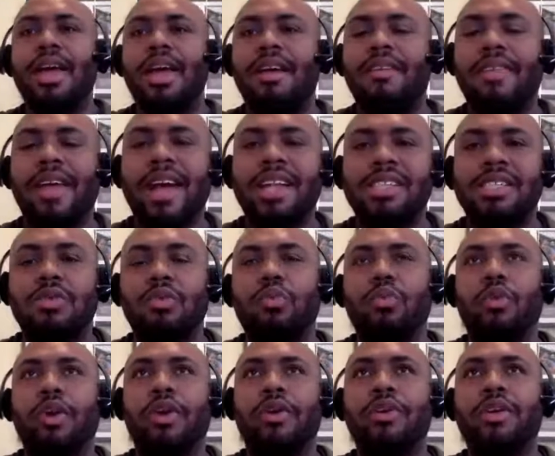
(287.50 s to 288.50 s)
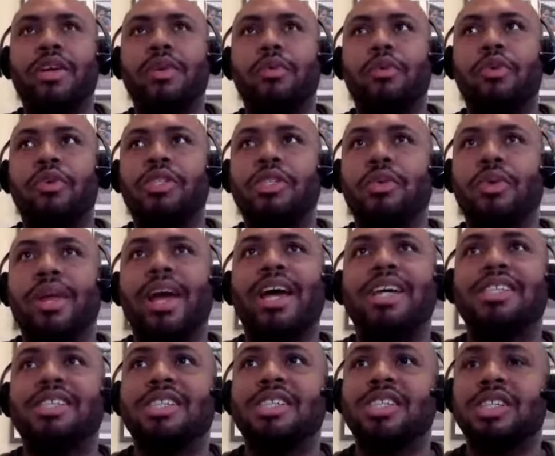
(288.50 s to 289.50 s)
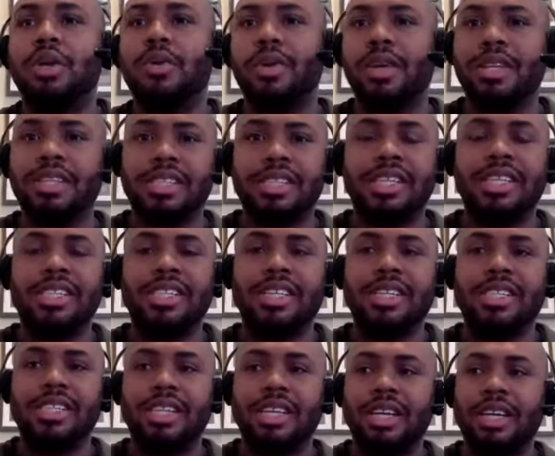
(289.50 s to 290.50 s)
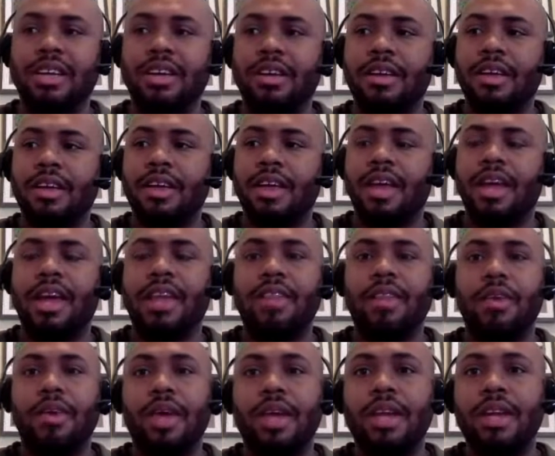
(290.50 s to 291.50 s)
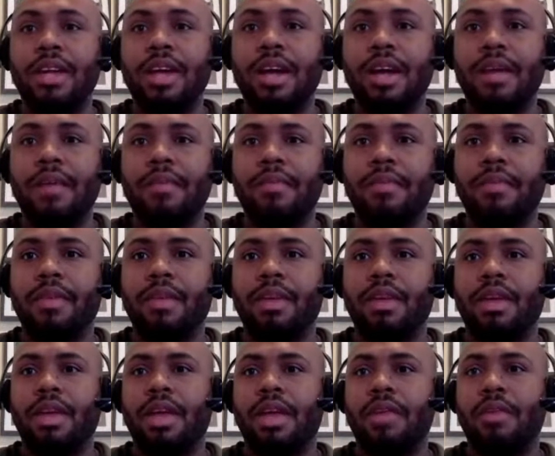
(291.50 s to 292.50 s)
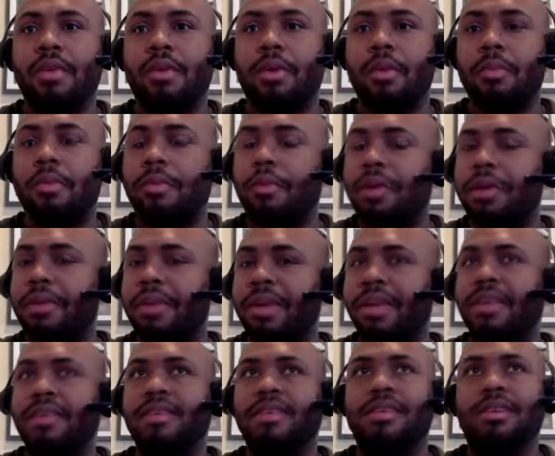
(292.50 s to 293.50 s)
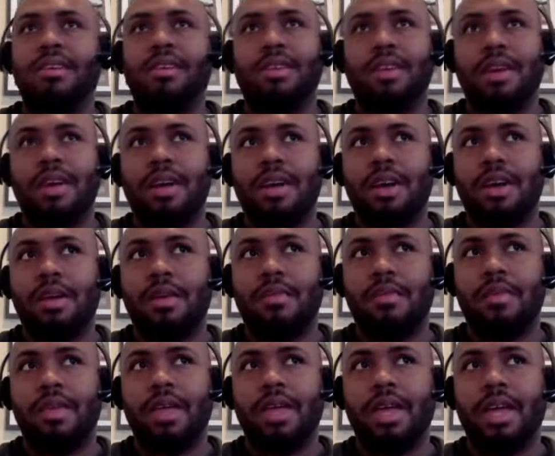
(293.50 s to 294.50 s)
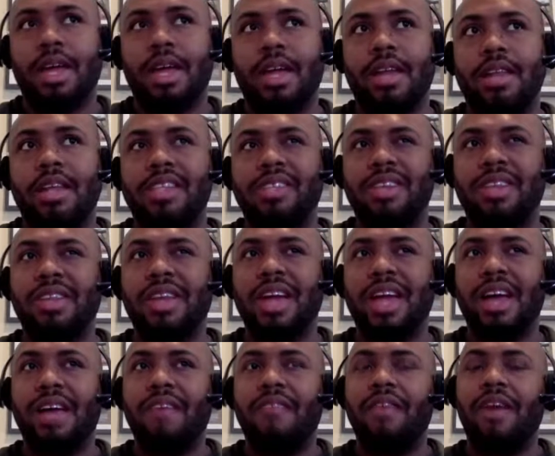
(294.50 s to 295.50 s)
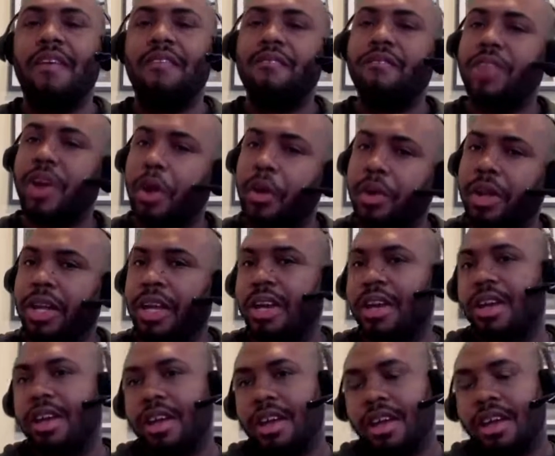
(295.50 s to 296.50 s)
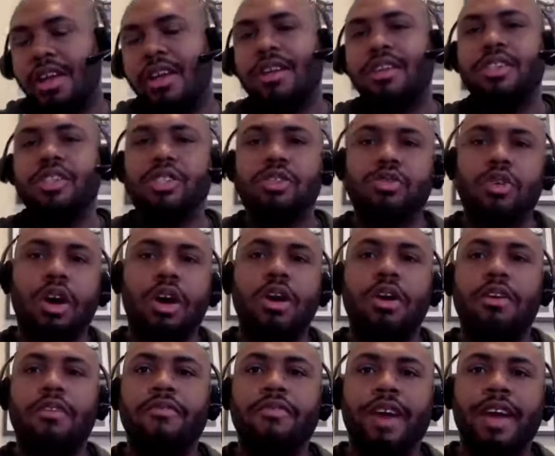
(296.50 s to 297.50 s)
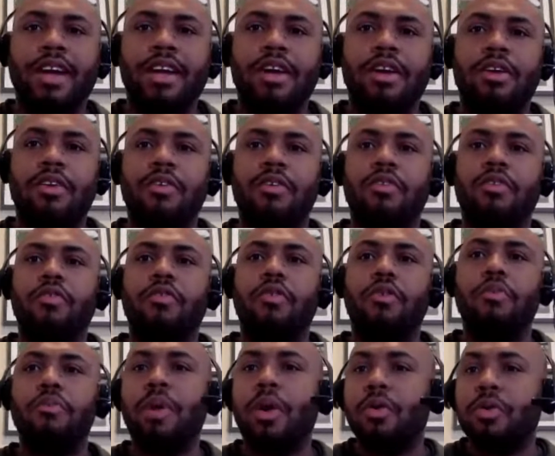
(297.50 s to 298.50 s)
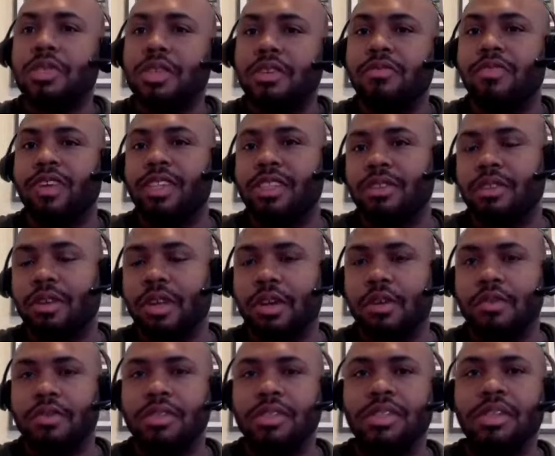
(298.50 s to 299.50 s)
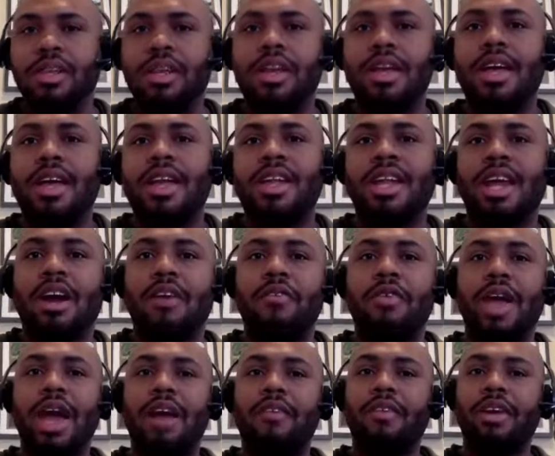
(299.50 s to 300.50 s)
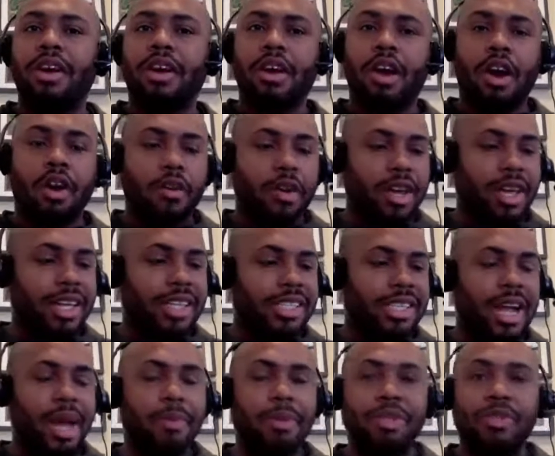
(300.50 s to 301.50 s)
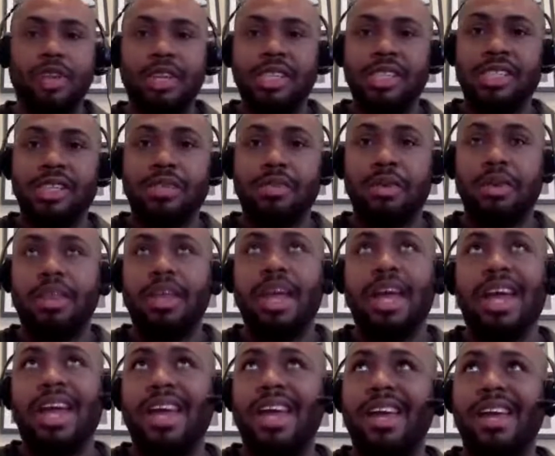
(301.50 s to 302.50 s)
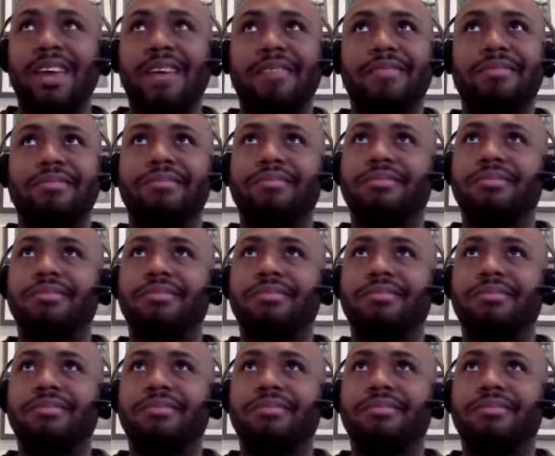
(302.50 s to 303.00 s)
and that's where someone has to show consistency in their income and their employment, and they still have to have a fairly strong FICO for most conventional loans. Now, if you have a already established relationship with a